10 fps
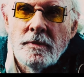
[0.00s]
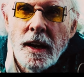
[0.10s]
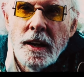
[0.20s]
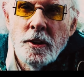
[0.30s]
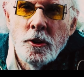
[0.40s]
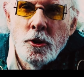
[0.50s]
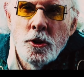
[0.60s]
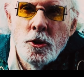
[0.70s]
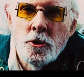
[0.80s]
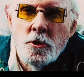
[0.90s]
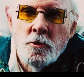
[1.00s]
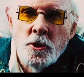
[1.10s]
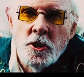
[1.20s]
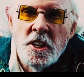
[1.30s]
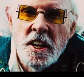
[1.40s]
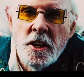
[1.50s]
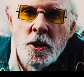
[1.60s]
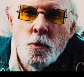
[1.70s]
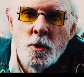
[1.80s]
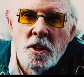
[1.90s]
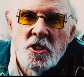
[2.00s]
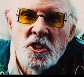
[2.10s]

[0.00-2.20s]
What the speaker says: I got no use for n- with